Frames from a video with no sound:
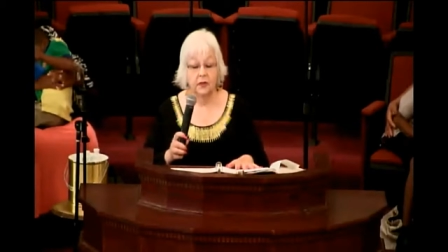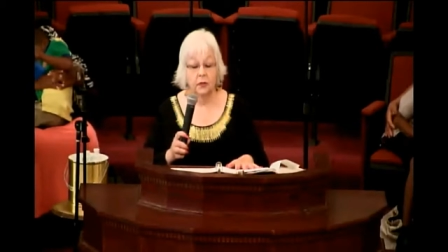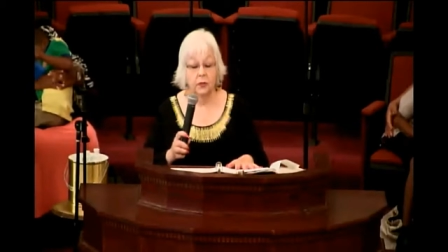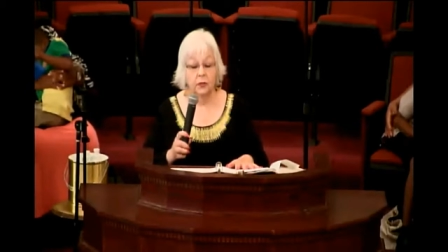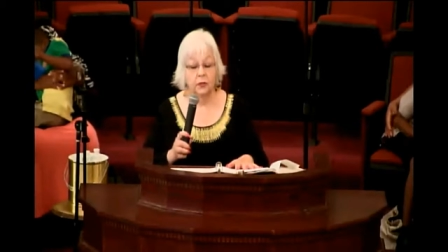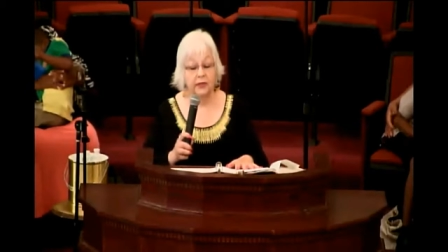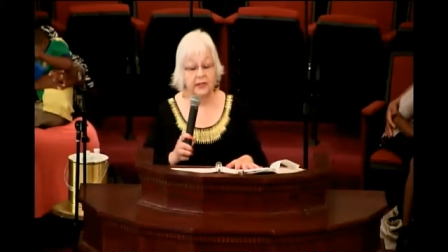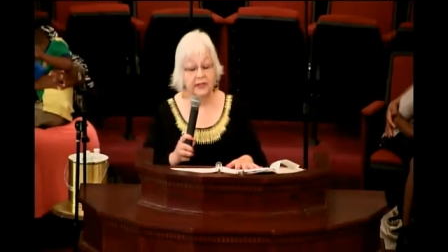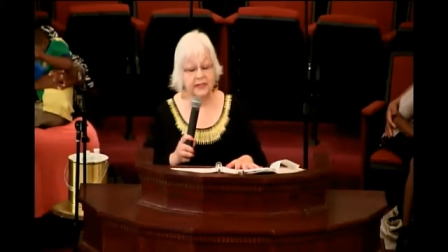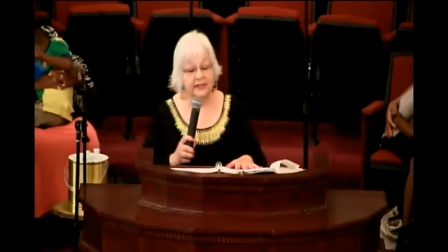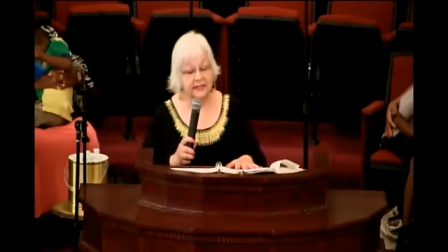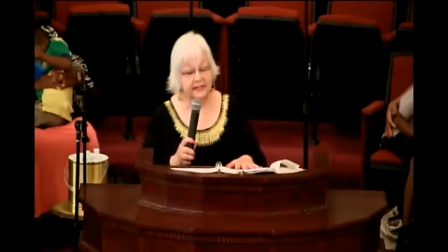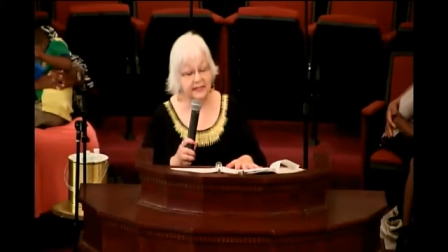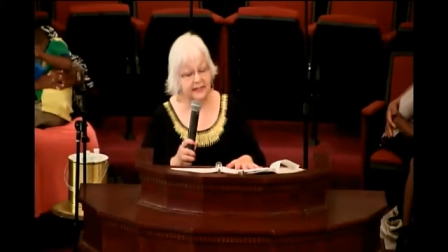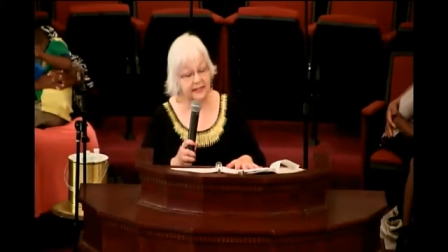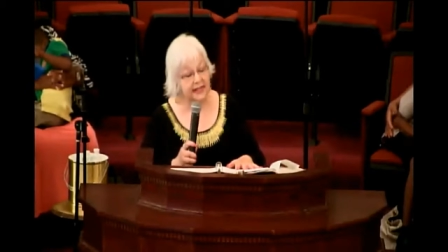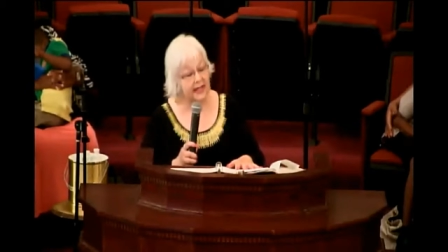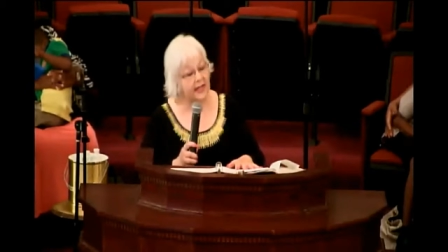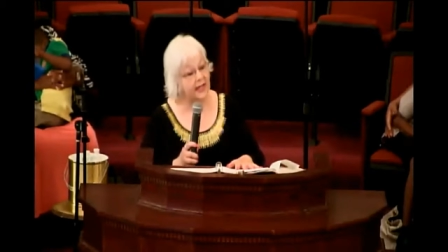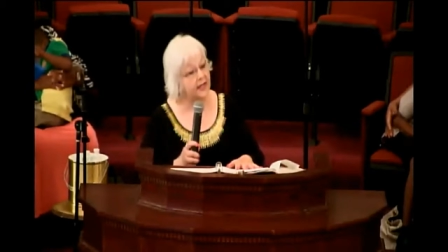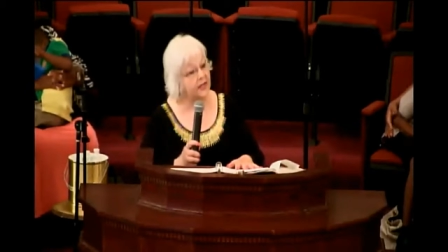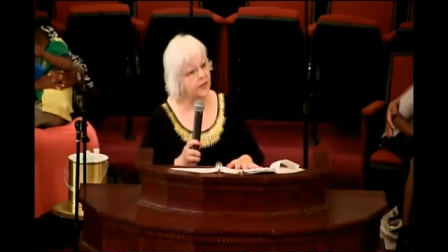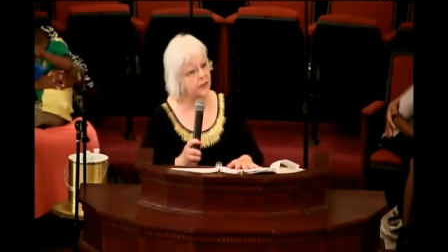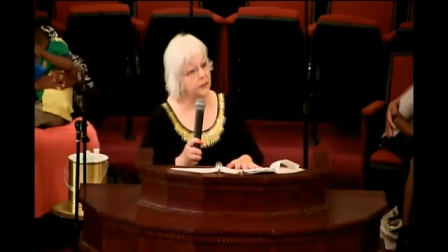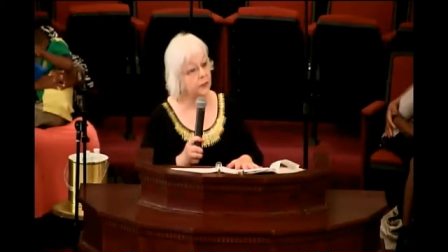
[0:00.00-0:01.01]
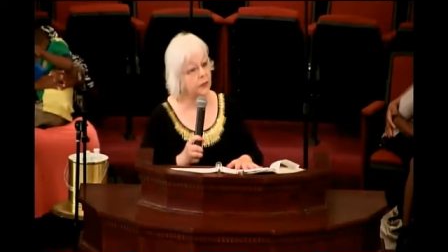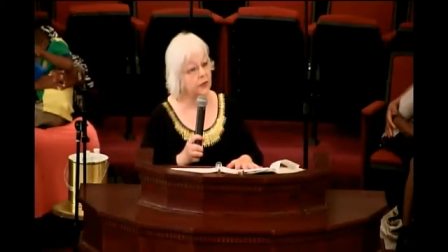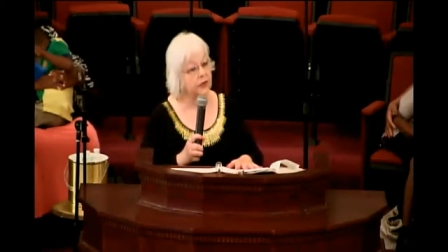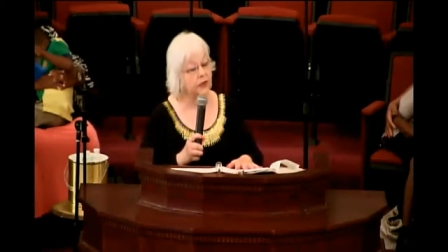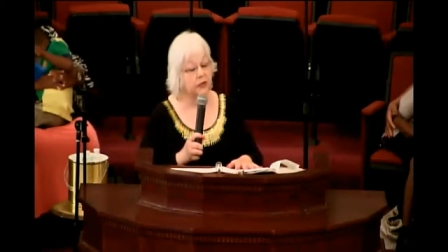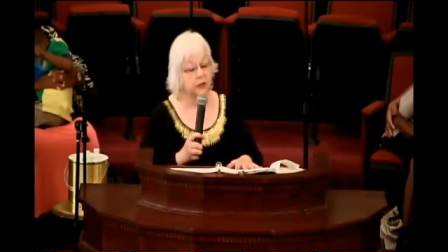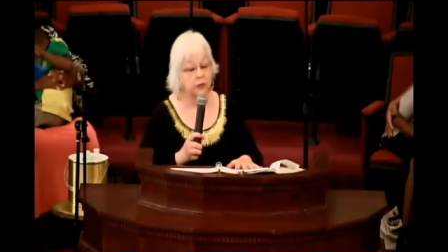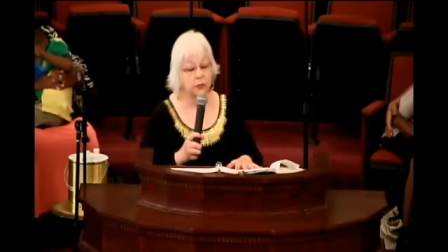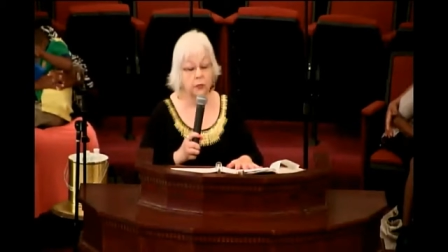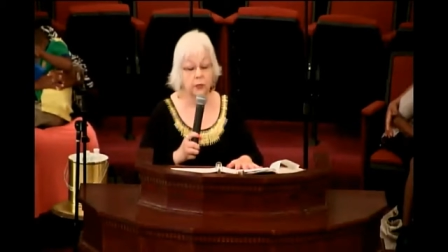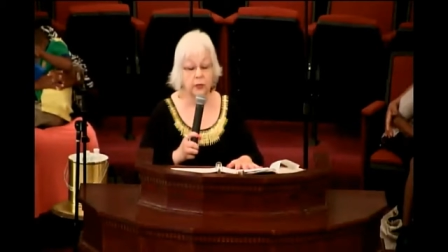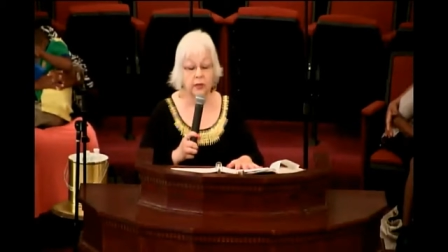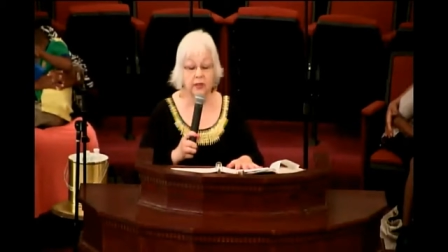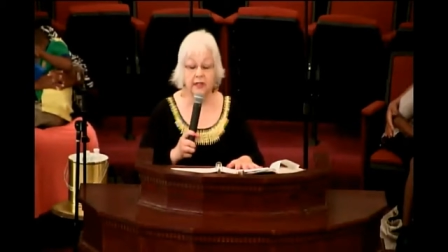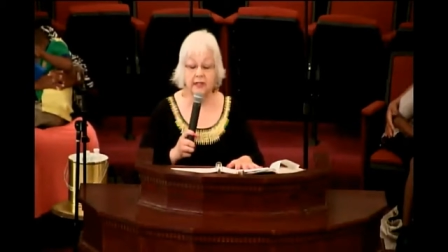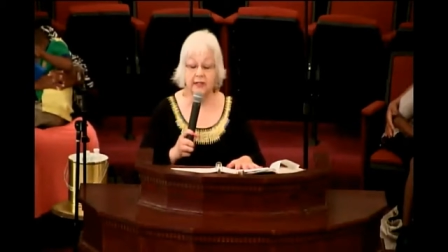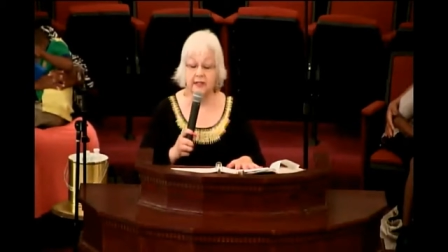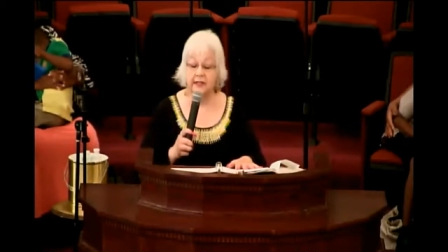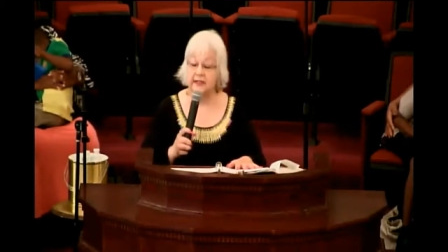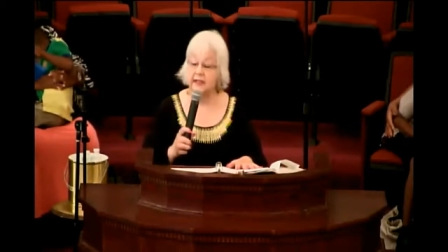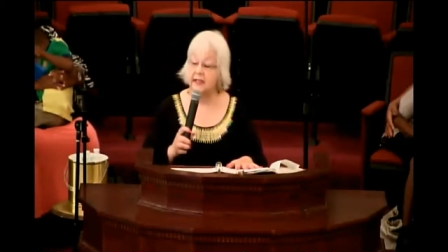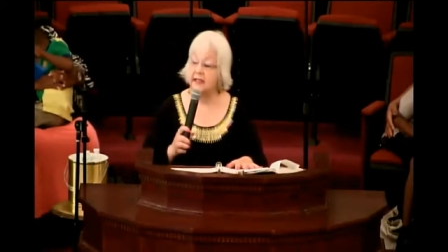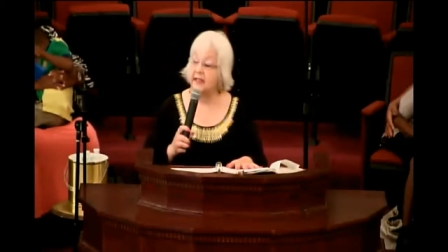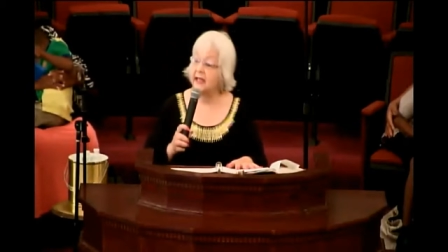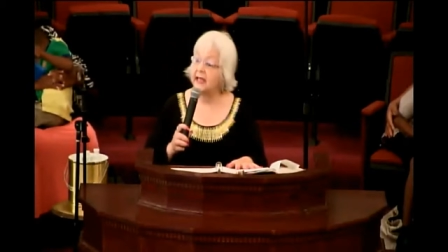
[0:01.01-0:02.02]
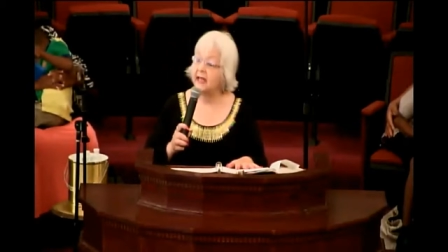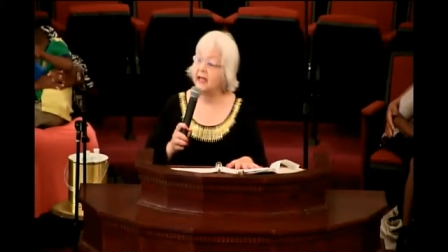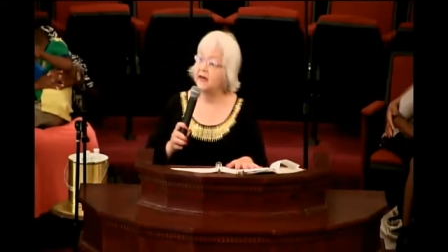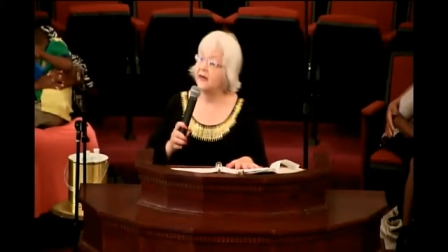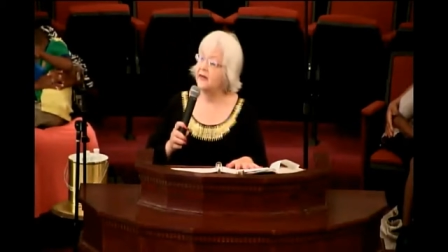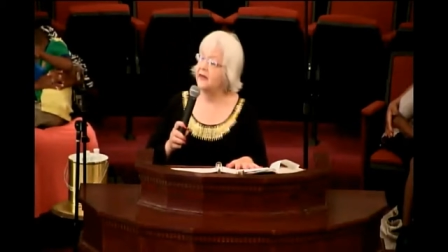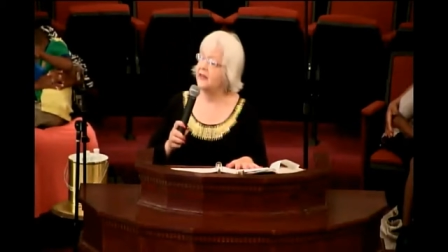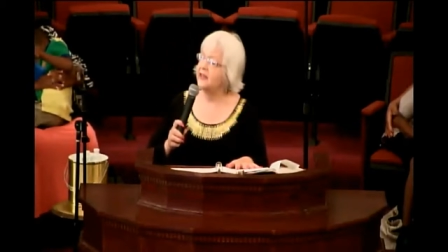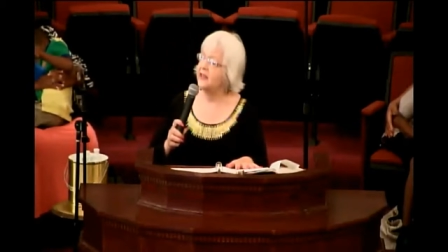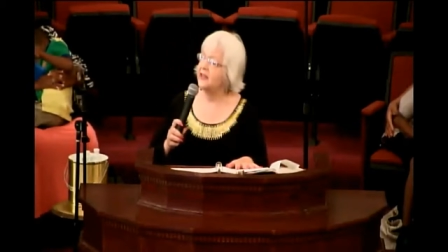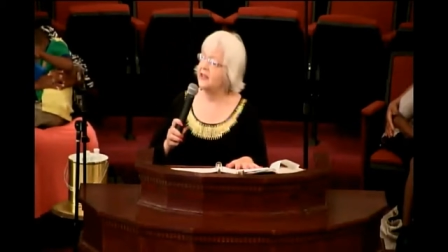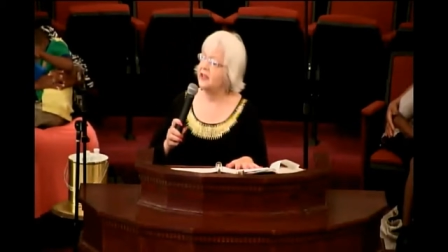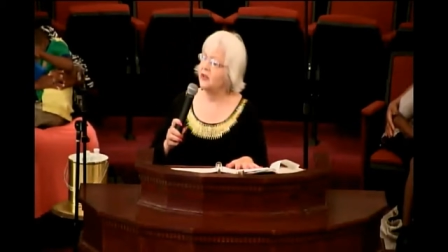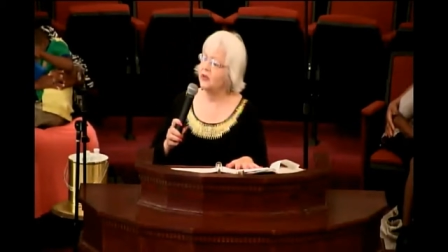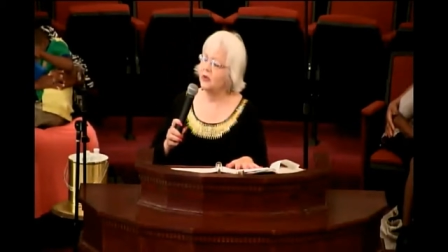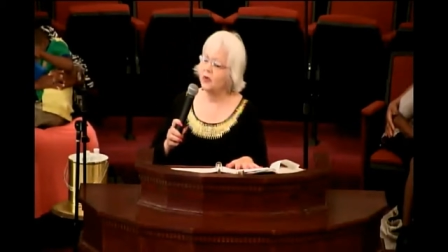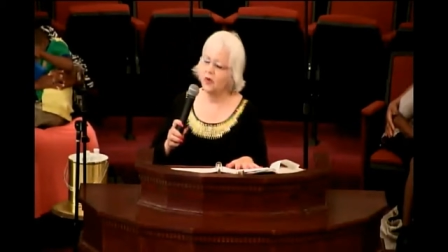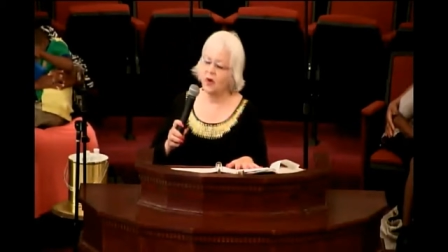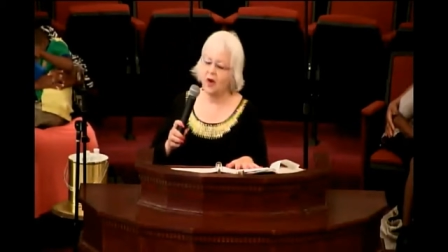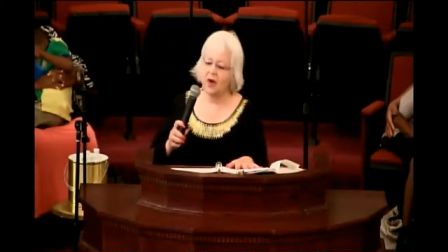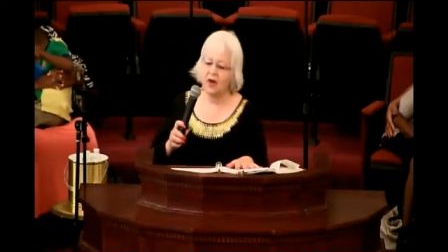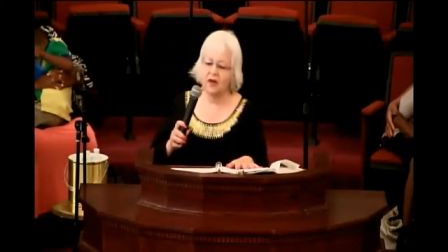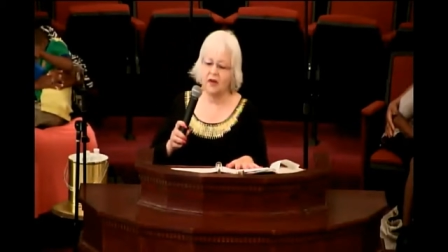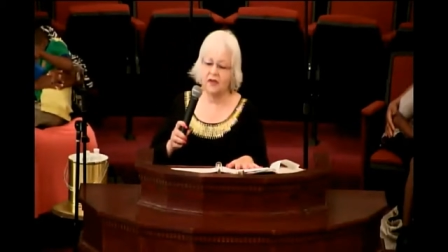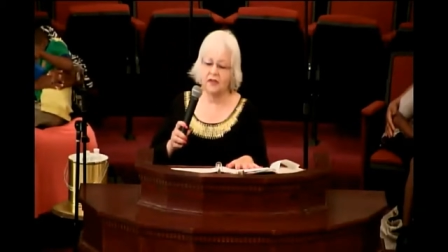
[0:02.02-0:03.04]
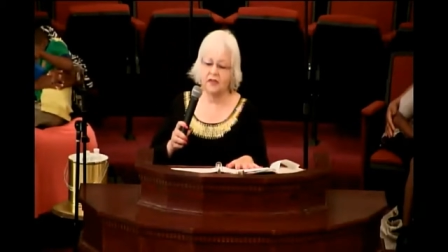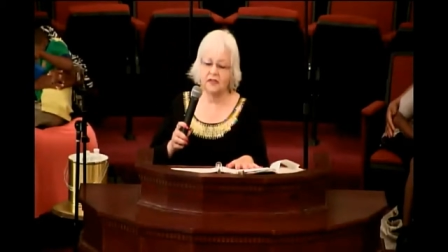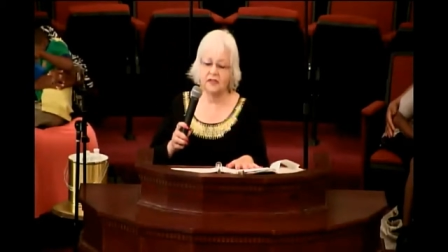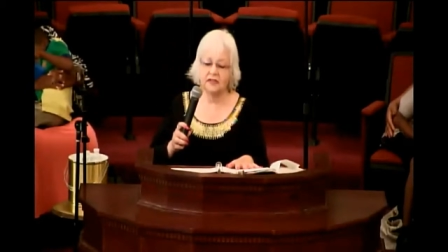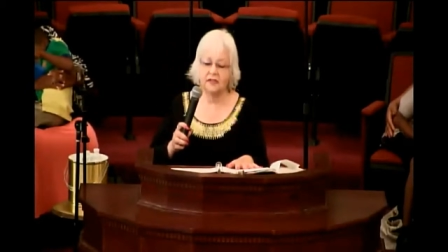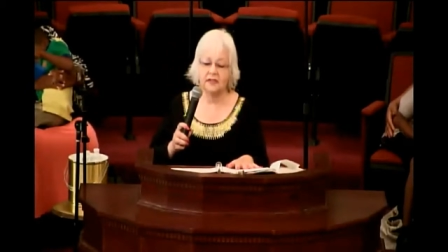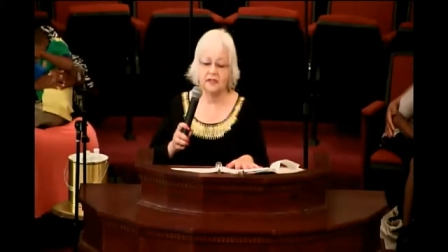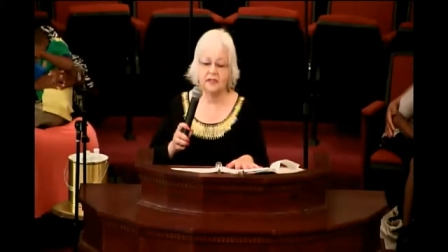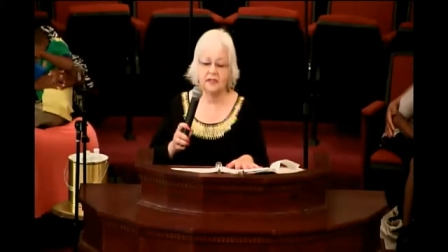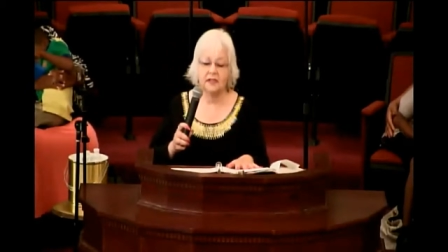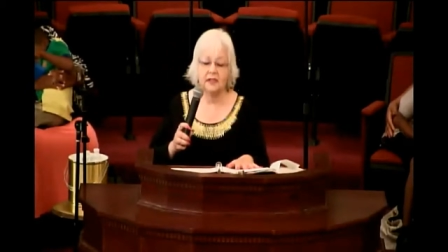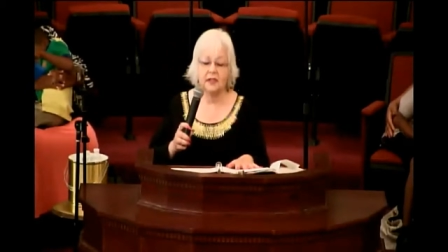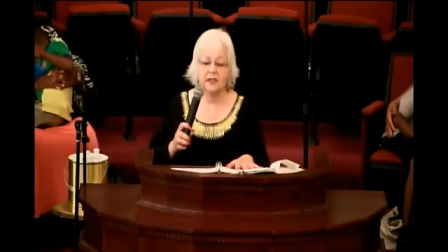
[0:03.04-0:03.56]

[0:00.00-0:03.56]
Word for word: We say we are willing to carry the cross.